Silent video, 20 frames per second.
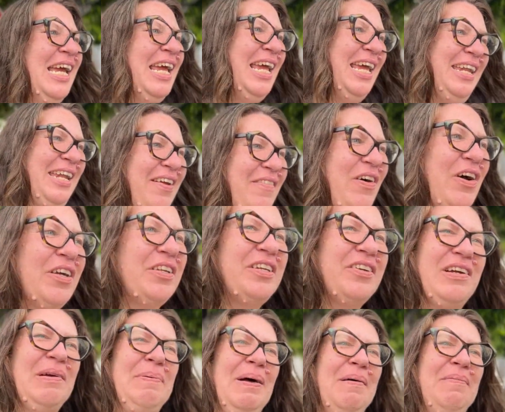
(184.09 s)
and I walked to
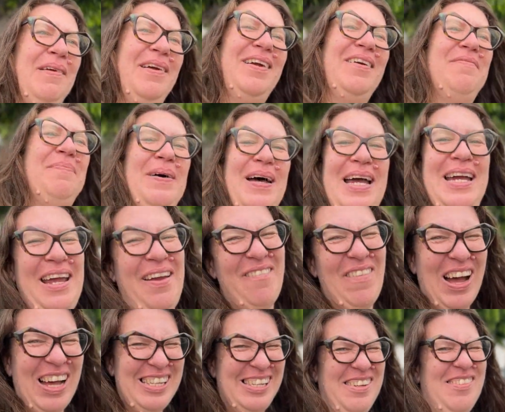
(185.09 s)
Republic of Pie, I'm
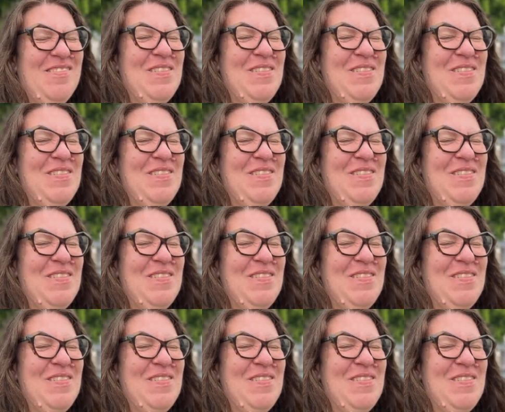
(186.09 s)
also